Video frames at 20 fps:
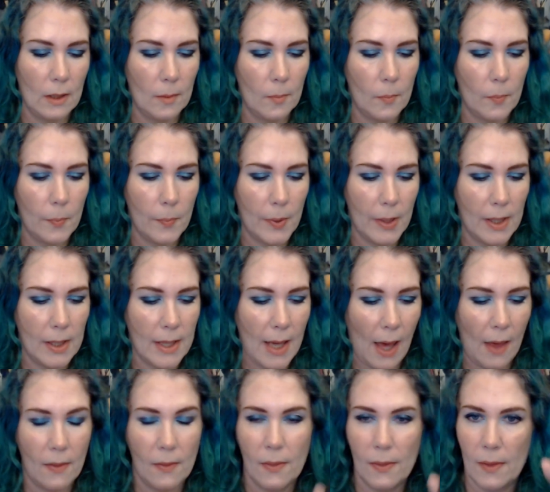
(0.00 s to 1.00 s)
but yeah,
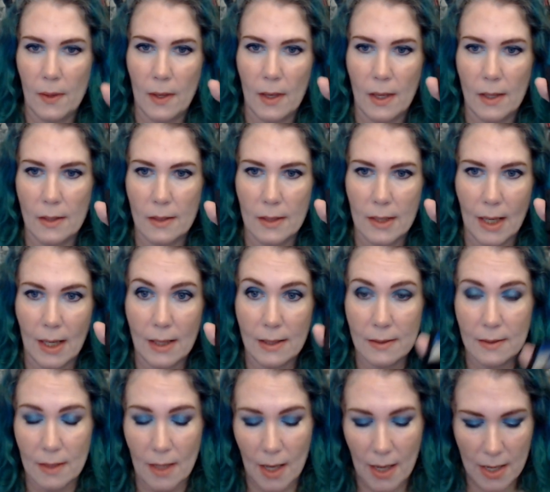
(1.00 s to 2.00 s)
the, that
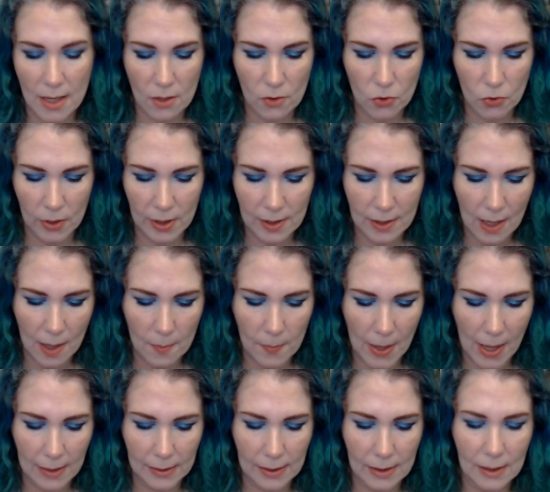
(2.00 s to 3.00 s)
is, I enjoyed that
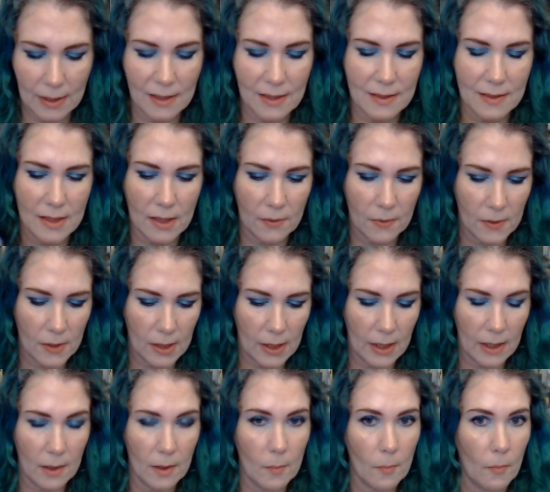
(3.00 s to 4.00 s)
palette. It is
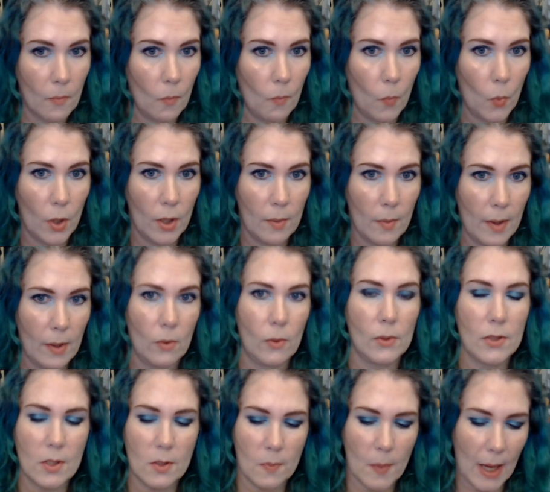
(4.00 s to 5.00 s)
definitely one of my
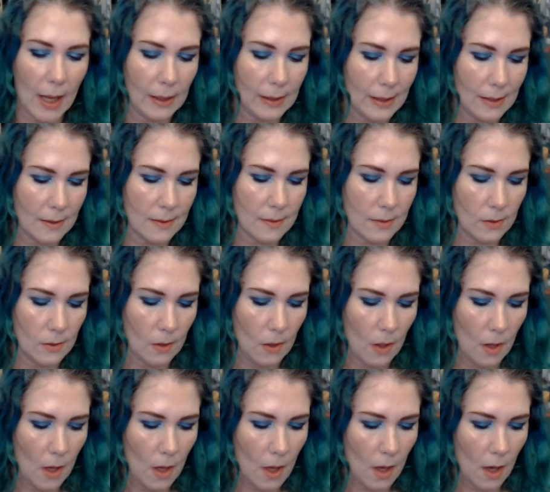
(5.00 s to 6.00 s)
oldest palettes.
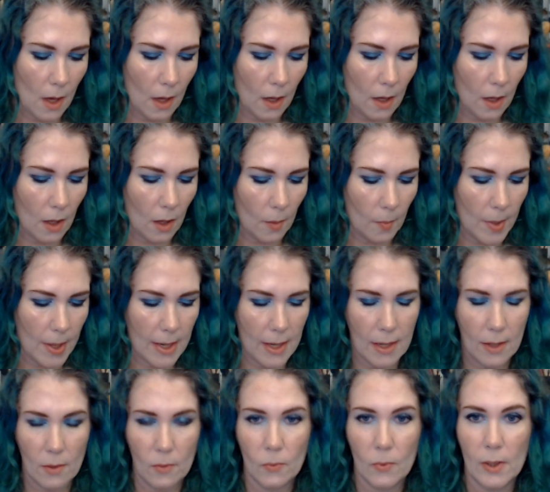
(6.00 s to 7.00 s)
Um,
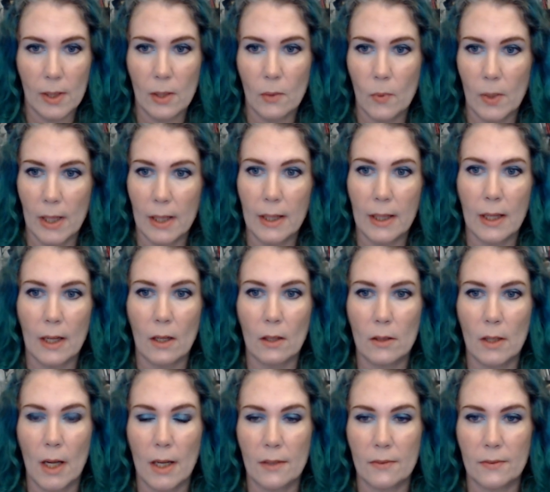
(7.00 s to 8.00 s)
and really want to get a
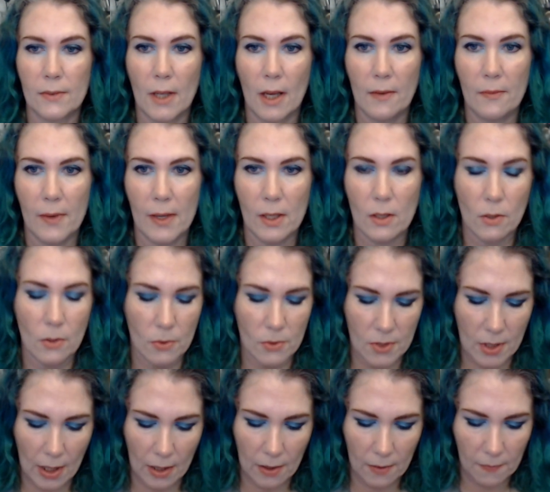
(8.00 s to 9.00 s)
lot of love and use
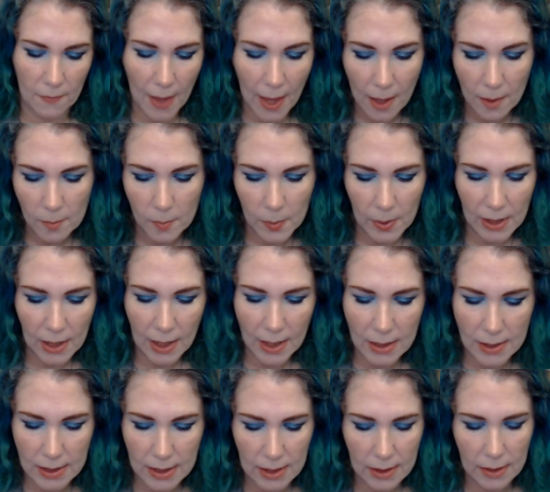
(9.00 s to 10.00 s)
out of that. But I did